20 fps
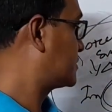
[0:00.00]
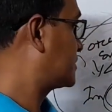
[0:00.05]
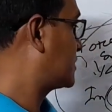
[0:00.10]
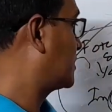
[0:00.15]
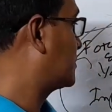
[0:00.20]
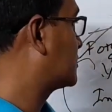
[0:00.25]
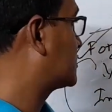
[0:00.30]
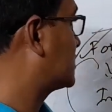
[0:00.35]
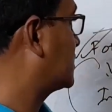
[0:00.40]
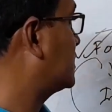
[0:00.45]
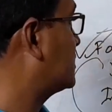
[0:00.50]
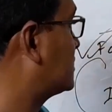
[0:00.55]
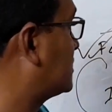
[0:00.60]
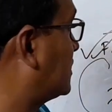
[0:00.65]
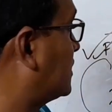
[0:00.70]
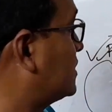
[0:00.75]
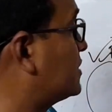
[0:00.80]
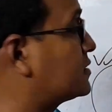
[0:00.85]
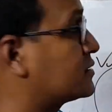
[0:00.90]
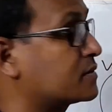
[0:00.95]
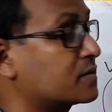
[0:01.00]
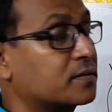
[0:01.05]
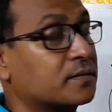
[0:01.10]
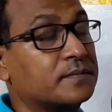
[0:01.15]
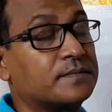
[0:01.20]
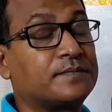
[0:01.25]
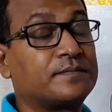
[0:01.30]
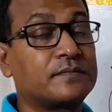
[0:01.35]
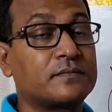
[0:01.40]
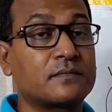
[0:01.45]
substance is
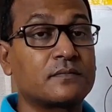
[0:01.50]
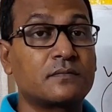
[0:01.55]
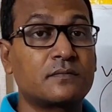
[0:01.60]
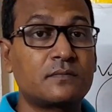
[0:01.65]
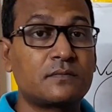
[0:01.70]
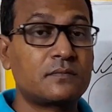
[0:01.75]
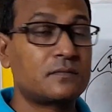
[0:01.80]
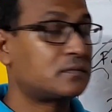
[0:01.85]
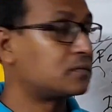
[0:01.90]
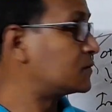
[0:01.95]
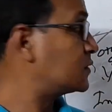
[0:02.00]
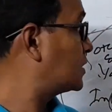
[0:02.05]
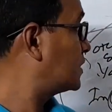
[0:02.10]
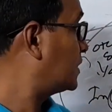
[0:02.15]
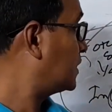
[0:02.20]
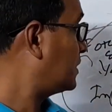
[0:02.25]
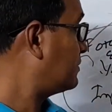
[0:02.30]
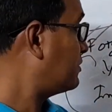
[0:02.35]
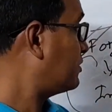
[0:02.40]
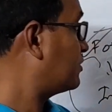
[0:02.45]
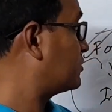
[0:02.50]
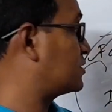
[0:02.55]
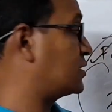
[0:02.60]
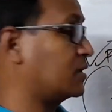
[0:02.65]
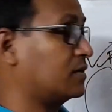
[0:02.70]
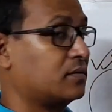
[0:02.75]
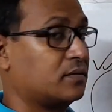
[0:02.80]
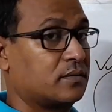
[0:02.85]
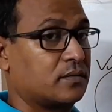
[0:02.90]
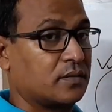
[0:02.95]

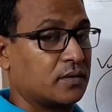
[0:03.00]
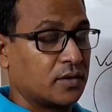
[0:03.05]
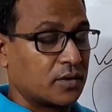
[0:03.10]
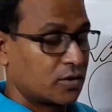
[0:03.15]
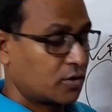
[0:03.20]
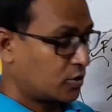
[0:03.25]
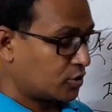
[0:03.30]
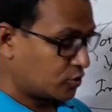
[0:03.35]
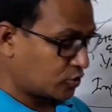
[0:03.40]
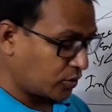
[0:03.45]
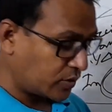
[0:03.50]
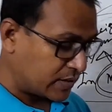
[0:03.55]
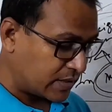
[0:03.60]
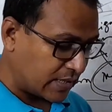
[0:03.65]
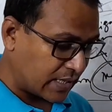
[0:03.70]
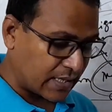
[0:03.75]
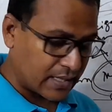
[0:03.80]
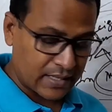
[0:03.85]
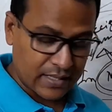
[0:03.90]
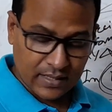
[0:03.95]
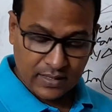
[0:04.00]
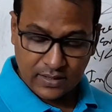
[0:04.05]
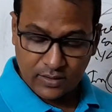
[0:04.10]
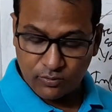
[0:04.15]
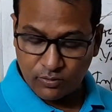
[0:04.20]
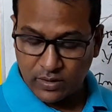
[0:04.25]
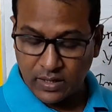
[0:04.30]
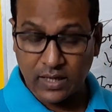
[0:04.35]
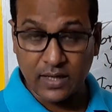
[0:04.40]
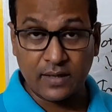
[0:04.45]
immunogen. So here
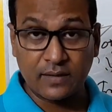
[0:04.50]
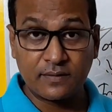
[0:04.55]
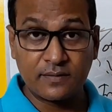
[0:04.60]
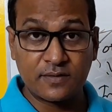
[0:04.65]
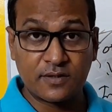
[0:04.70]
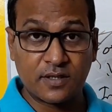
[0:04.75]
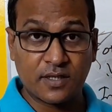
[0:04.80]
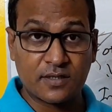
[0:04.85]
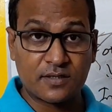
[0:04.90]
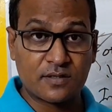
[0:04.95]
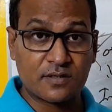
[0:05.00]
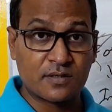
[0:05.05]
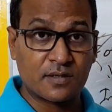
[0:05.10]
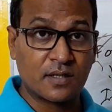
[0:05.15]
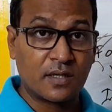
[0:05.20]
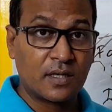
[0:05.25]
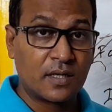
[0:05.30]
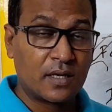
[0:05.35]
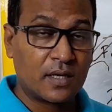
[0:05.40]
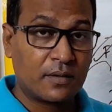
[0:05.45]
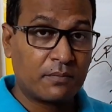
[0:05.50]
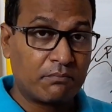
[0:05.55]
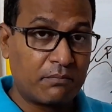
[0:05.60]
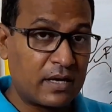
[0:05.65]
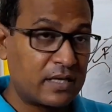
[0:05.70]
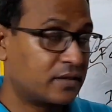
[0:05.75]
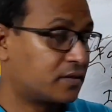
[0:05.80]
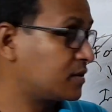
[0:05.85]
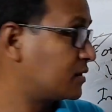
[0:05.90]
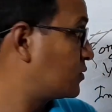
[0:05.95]
you can just
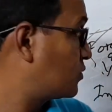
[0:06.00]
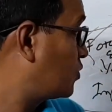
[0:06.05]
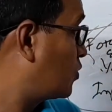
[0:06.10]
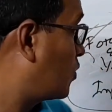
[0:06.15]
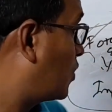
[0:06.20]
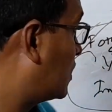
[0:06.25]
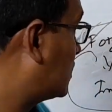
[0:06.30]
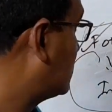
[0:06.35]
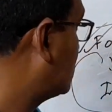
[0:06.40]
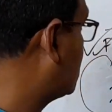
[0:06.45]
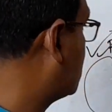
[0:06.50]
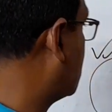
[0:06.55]
mention one